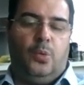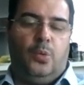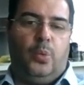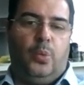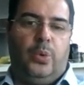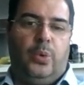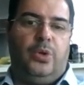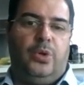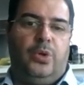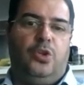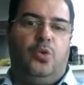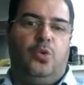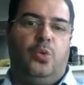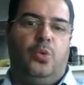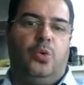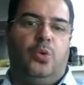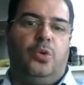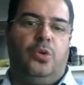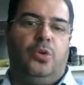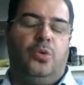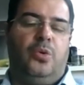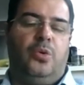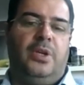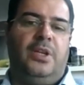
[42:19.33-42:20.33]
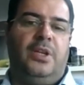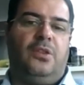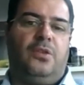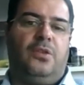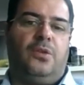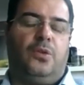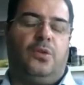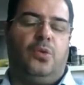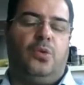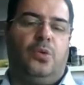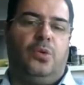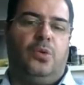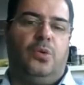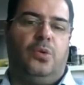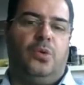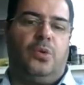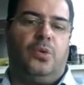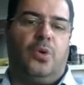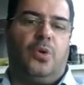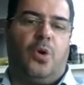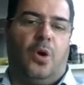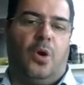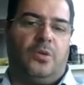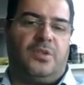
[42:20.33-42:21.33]
you need
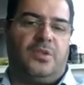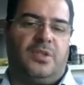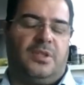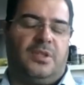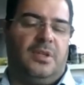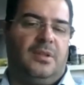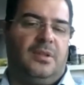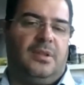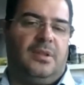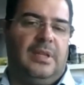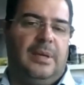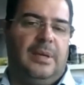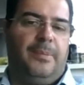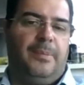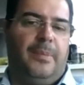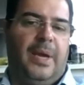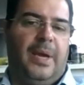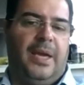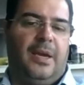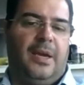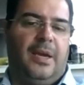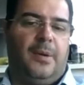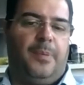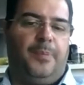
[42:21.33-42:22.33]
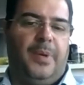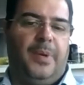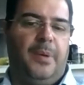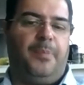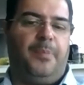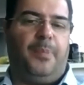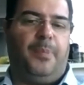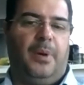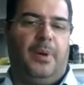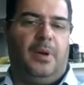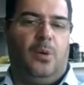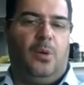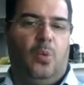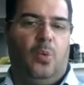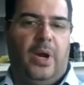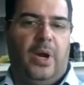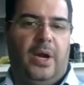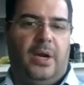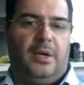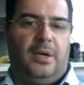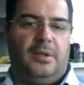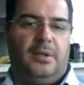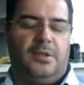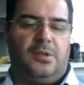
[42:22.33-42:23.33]
to constantly make people aware.